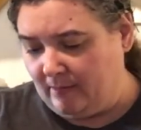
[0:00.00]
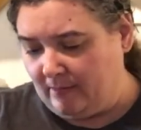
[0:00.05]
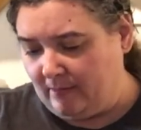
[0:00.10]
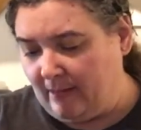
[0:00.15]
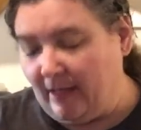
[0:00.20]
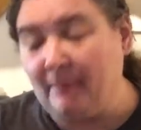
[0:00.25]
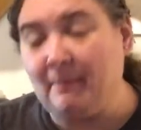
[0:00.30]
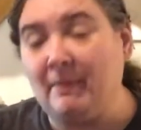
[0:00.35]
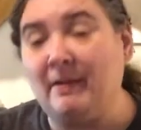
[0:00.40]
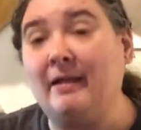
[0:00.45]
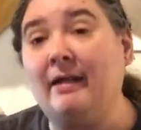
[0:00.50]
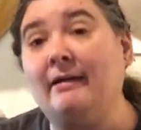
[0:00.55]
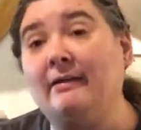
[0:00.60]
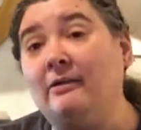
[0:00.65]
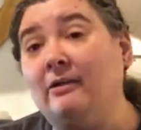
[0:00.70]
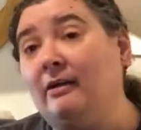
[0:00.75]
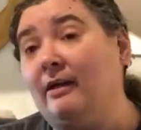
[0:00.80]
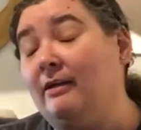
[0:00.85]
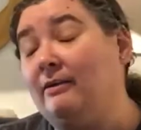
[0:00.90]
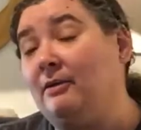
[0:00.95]
I mean, I
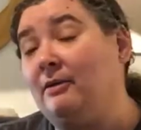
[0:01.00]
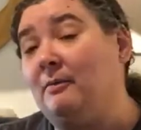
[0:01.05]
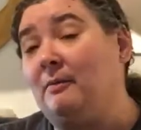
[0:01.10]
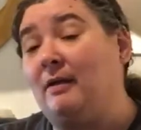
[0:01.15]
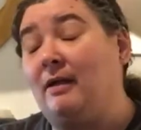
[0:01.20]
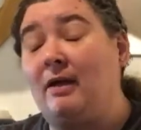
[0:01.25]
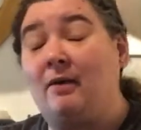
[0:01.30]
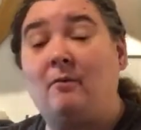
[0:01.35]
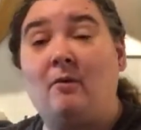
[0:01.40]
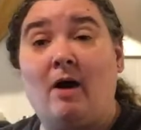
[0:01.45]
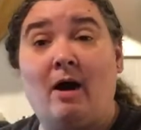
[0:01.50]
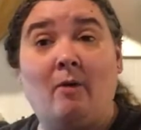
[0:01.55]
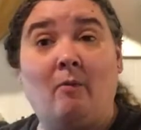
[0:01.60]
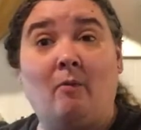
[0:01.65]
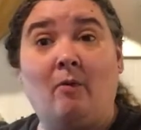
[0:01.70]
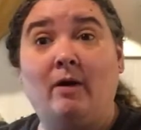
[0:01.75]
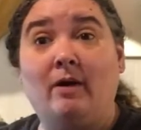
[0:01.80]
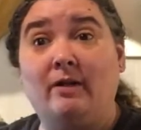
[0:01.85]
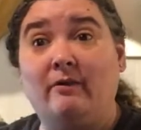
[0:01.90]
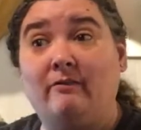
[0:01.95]
look at them and I
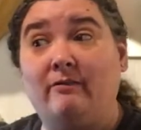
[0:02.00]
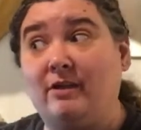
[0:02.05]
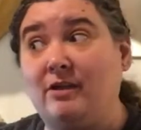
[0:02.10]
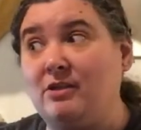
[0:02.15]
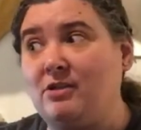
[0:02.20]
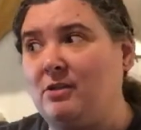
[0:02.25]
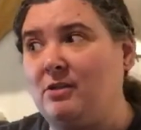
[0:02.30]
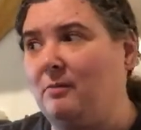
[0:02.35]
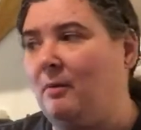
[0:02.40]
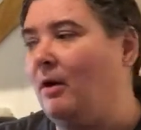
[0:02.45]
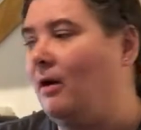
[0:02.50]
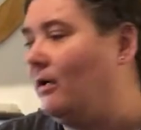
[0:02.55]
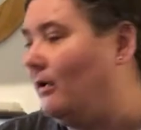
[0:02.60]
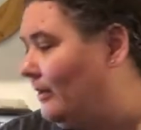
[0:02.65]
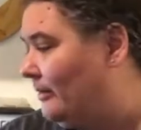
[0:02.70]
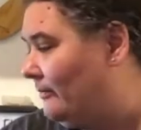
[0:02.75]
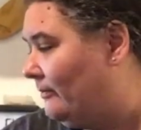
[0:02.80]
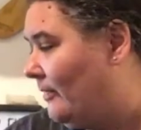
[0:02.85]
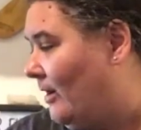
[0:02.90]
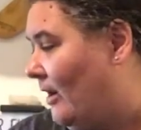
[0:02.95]
want to finish them all.
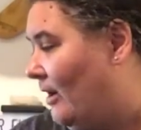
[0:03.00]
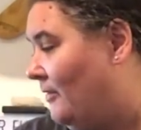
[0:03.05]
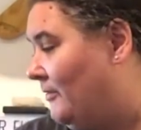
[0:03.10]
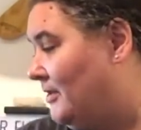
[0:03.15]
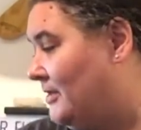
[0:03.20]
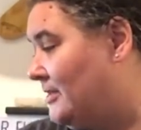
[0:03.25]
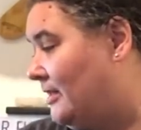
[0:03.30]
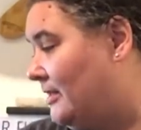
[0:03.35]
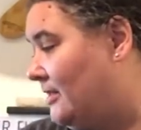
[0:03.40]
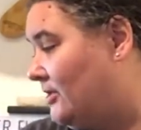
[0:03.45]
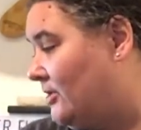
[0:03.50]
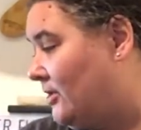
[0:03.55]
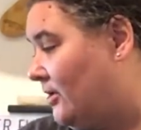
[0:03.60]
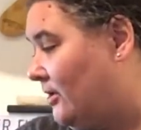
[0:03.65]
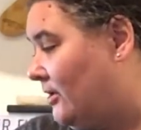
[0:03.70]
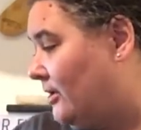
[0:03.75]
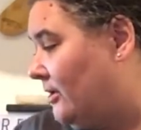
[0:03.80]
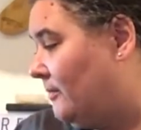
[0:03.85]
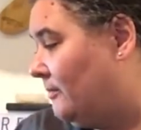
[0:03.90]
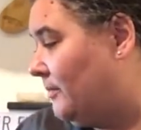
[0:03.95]
Obviously I
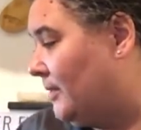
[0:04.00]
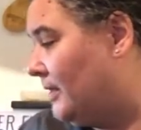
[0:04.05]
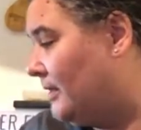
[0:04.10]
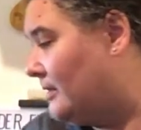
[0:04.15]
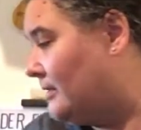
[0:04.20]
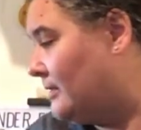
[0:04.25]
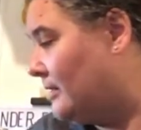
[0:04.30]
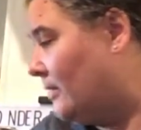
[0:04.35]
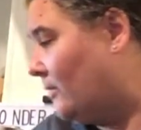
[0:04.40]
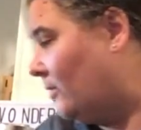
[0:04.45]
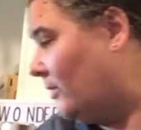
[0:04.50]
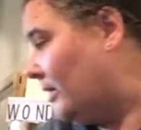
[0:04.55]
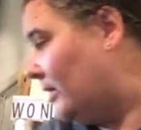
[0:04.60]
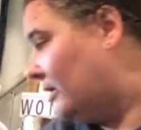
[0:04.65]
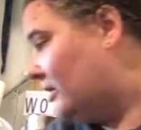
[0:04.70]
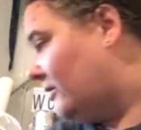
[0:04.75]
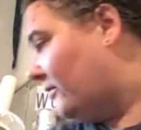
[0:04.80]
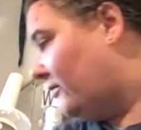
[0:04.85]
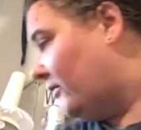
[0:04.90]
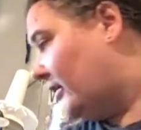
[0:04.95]
started them because I
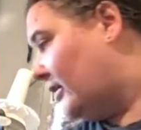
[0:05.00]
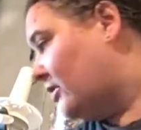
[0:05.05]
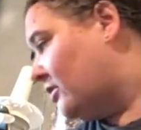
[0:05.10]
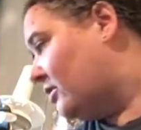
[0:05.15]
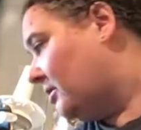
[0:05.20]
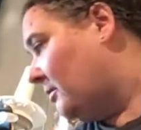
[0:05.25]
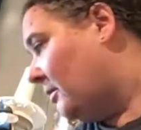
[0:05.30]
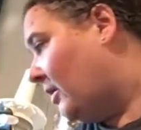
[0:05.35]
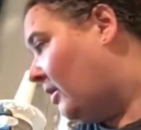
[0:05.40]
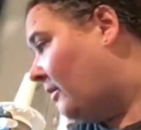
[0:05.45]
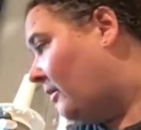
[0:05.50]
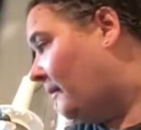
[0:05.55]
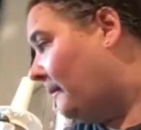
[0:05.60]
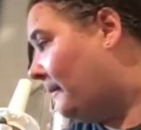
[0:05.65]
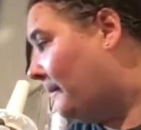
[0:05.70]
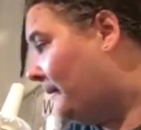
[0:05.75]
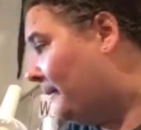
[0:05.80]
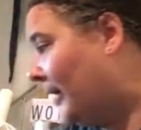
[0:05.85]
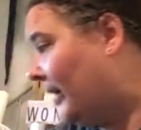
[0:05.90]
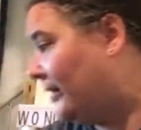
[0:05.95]
wanted to finish them all.
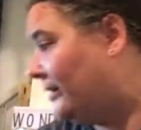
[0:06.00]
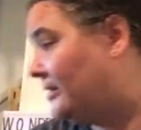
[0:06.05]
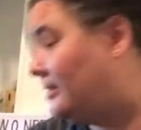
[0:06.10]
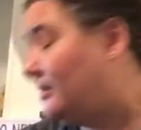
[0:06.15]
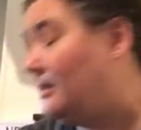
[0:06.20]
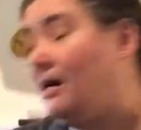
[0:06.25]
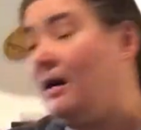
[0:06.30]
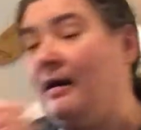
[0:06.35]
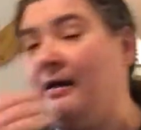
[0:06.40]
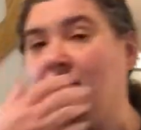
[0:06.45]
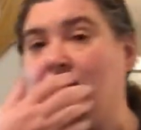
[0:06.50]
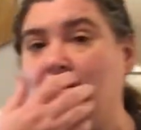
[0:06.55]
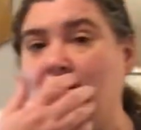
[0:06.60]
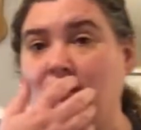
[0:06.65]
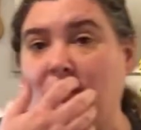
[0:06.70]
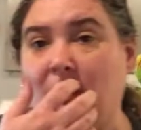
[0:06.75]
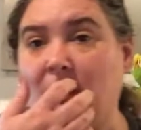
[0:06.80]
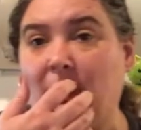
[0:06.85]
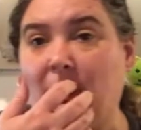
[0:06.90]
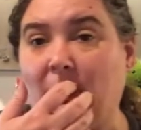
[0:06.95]
But I do
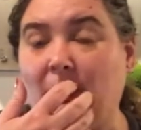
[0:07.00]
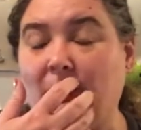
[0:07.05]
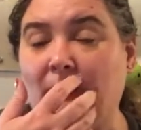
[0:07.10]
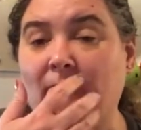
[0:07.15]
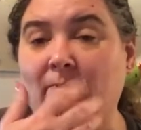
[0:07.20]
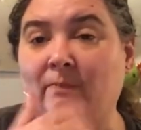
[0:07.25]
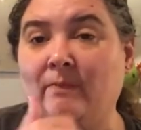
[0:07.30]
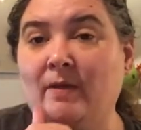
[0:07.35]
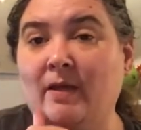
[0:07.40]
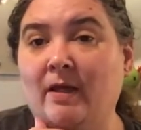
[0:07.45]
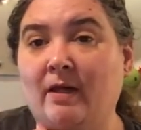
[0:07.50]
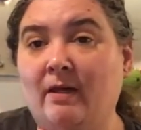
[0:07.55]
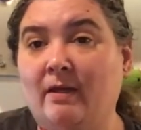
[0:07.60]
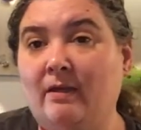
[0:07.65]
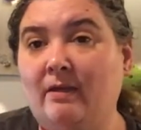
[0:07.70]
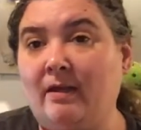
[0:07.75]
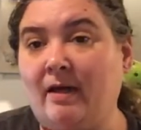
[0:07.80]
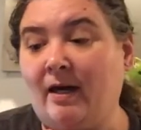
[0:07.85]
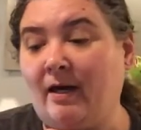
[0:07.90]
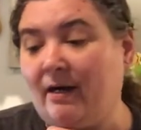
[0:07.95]
know
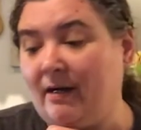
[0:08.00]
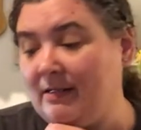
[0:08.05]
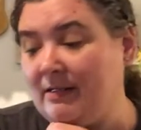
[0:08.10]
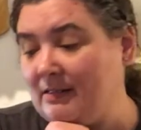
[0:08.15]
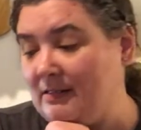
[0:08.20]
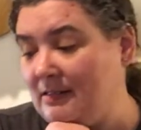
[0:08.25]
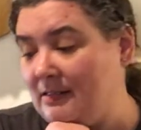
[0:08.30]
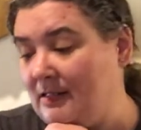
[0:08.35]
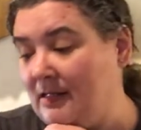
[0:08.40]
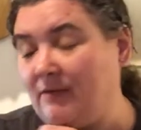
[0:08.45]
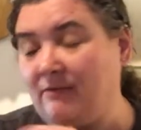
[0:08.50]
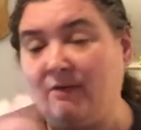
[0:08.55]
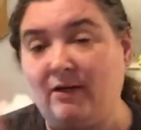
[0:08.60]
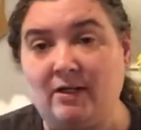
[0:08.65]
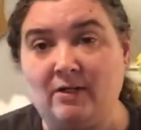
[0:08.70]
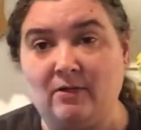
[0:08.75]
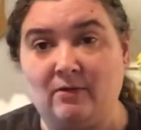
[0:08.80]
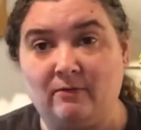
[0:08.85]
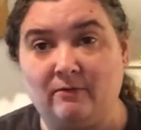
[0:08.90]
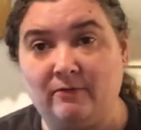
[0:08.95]
that if I
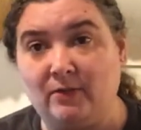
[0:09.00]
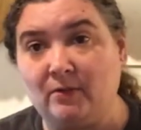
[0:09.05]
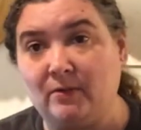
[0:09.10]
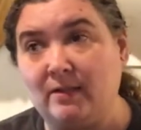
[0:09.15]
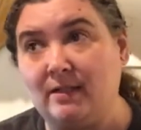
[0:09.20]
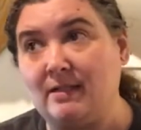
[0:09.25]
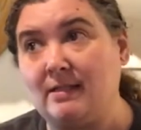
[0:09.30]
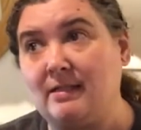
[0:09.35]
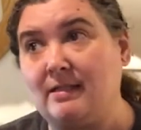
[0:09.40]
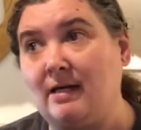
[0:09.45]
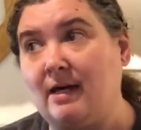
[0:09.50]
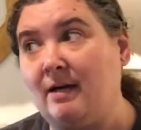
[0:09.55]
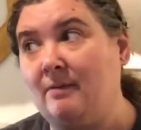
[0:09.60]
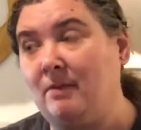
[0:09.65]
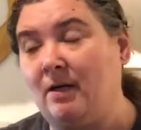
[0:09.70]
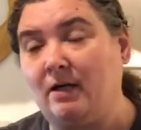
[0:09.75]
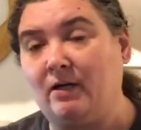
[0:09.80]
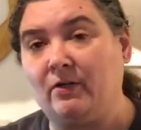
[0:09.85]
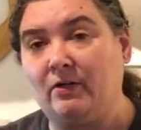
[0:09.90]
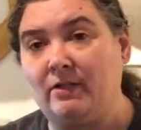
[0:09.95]
don't focus, I'm
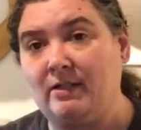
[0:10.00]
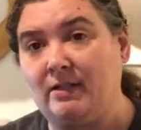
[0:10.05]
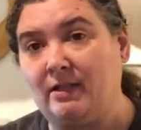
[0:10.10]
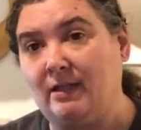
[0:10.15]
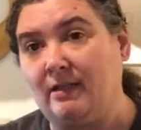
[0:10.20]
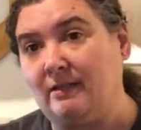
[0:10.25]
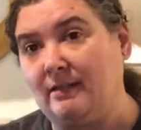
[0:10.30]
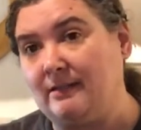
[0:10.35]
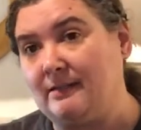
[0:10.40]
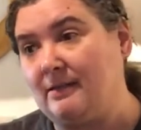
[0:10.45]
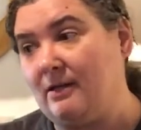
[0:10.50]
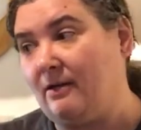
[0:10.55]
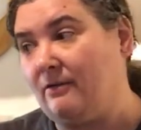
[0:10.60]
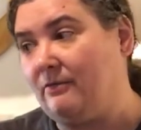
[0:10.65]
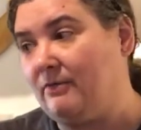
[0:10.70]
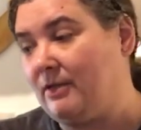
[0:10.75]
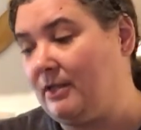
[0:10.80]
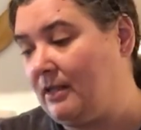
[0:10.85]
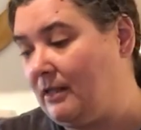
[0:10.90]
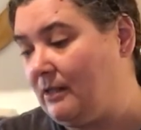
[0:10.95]
not going to get things off
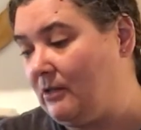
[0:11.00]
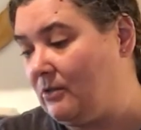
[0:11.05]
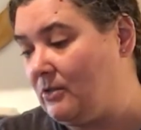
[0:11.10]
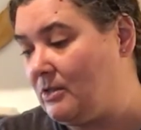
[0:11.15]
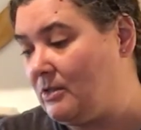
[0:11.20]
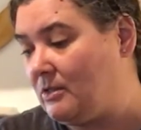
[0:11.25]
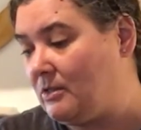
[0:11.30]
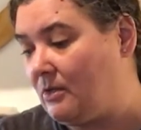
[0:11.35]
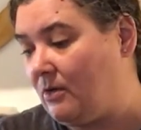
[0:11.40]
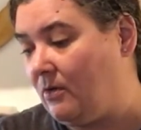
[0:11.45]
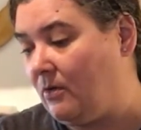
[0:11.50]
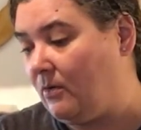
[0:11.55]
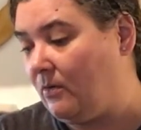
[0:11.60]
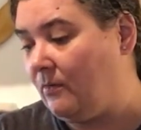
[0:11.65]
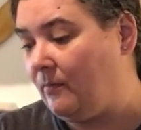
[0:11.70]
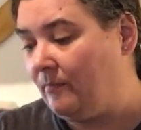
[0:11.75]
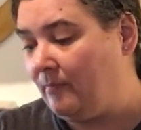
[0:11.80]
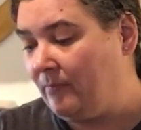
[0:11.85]
the needles. So